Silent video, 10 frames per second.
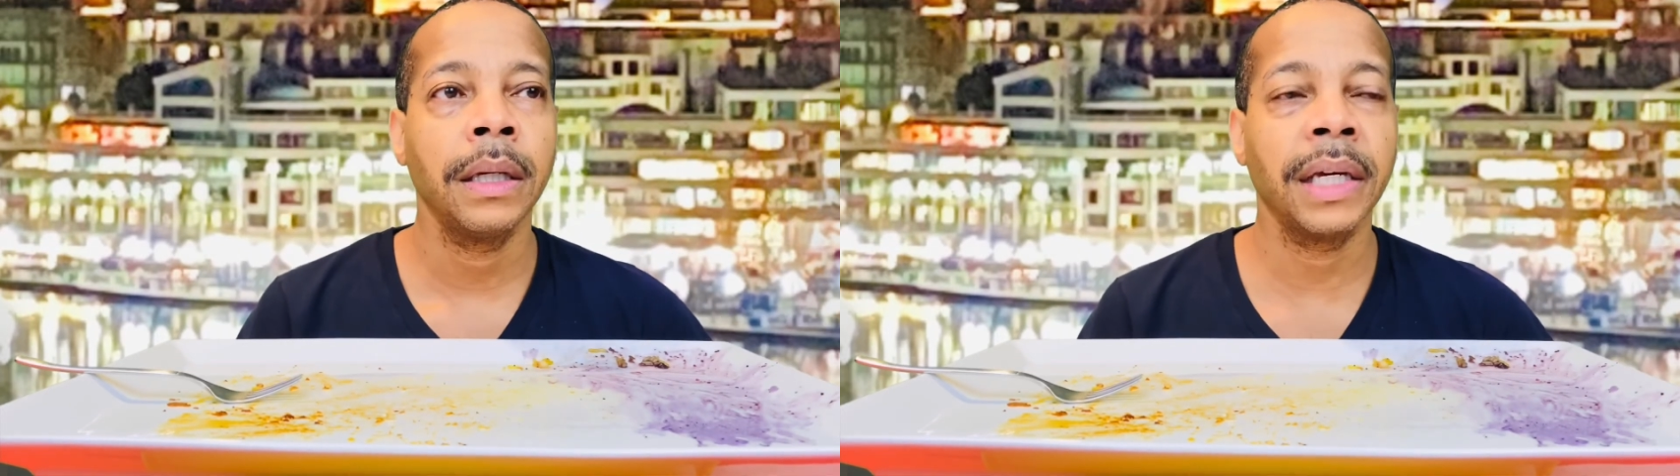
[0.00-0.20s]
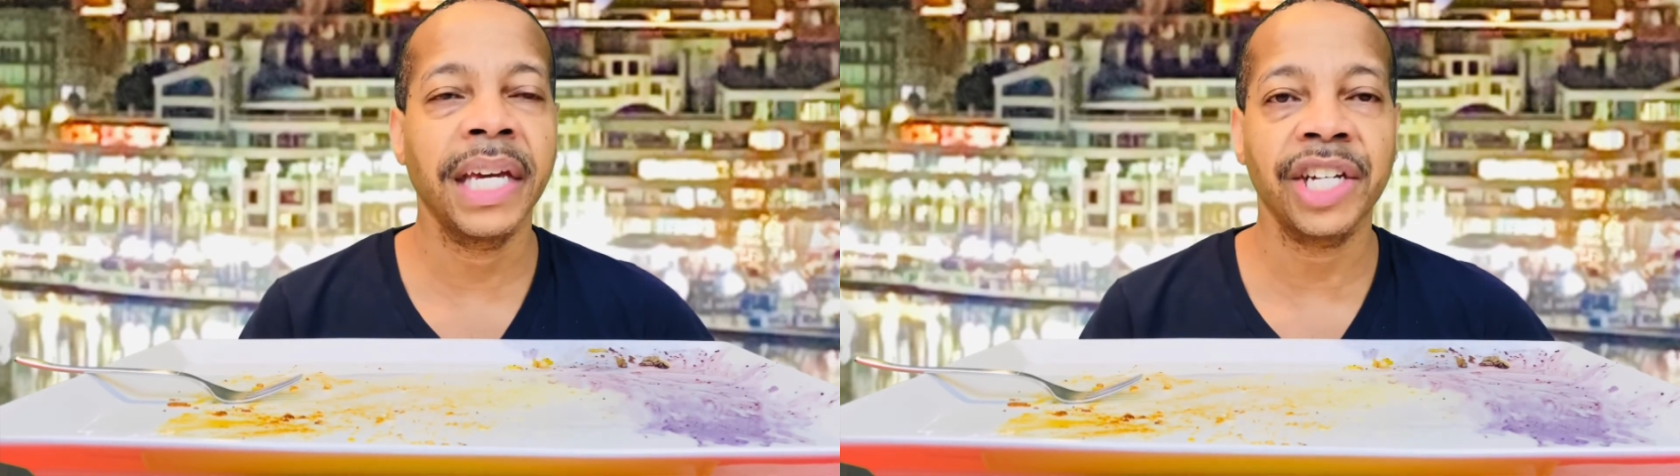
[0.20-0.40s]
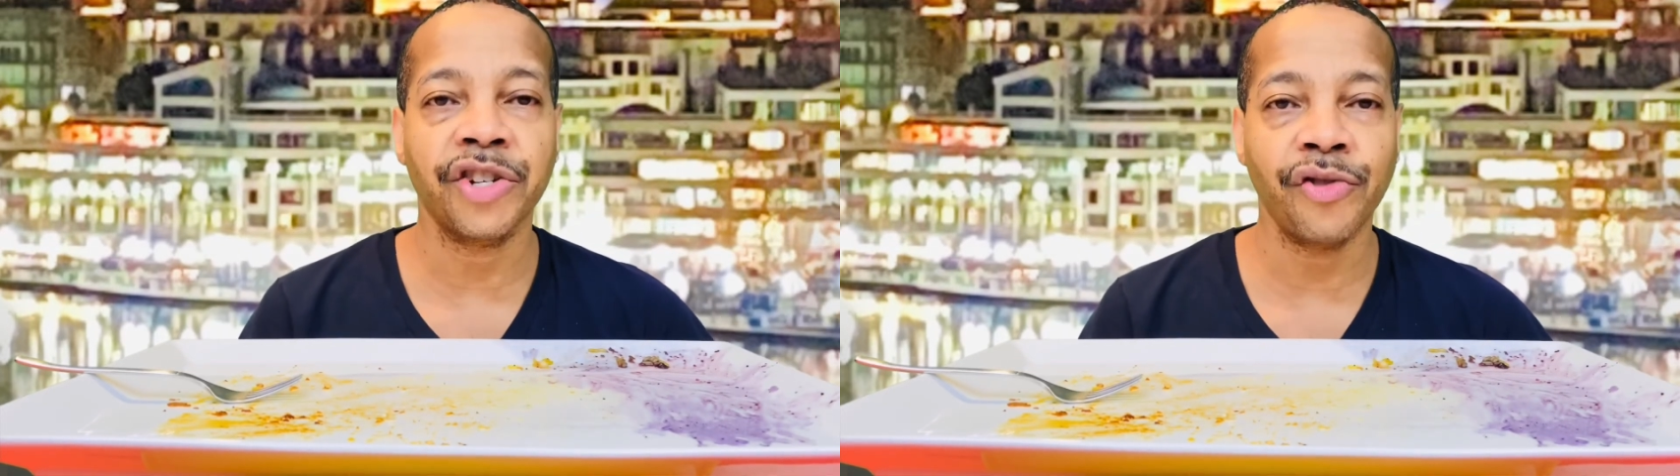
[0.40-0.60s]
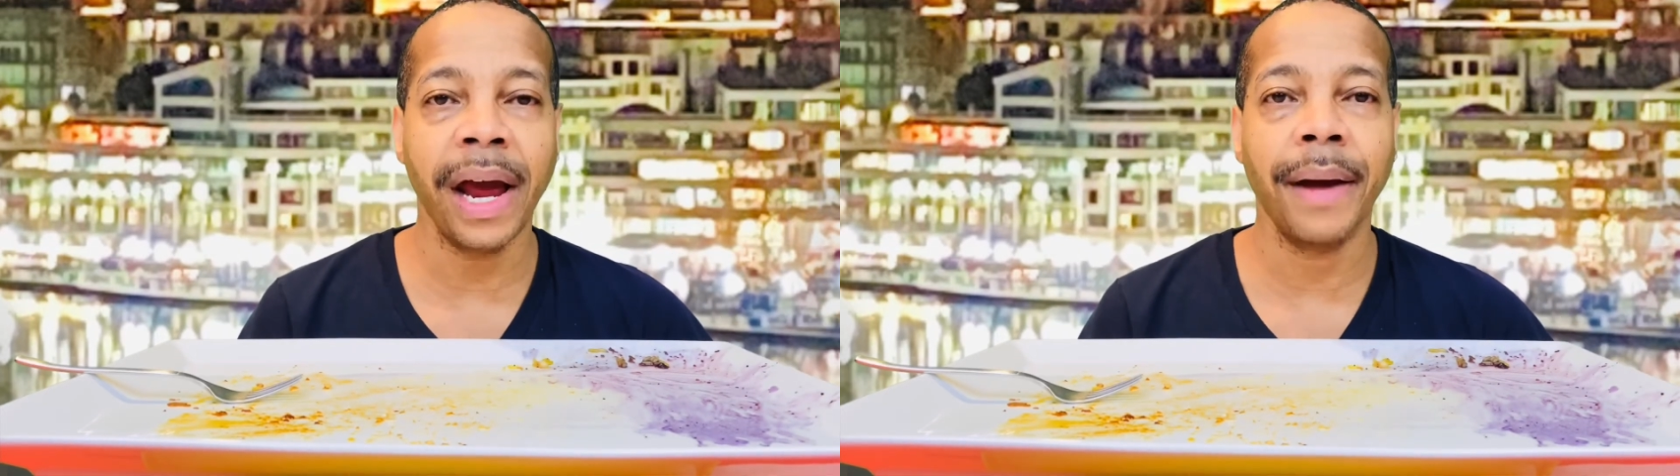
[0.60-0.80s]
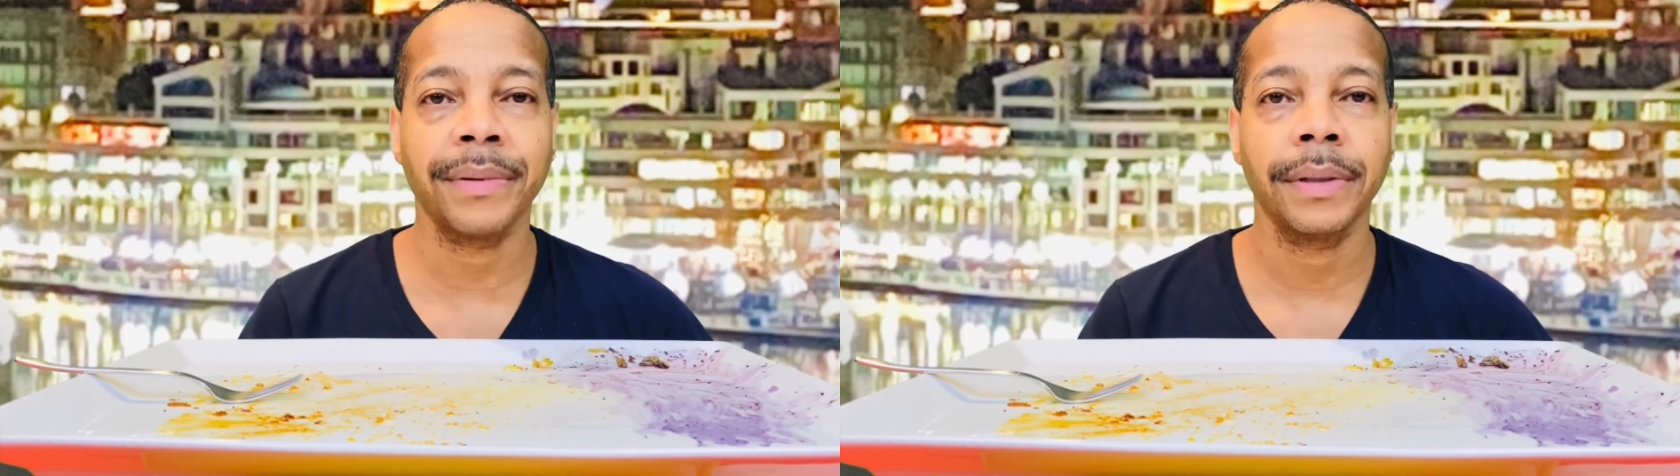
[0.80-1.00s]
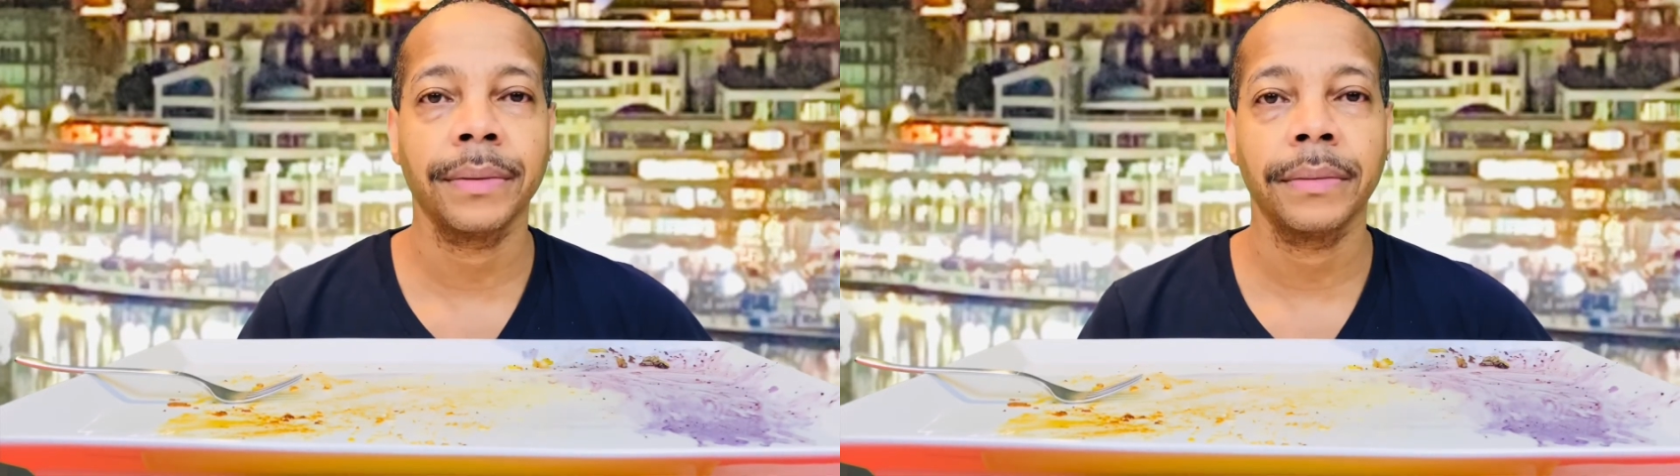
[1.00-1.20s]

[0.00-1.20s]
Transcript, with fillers: it gets trapped.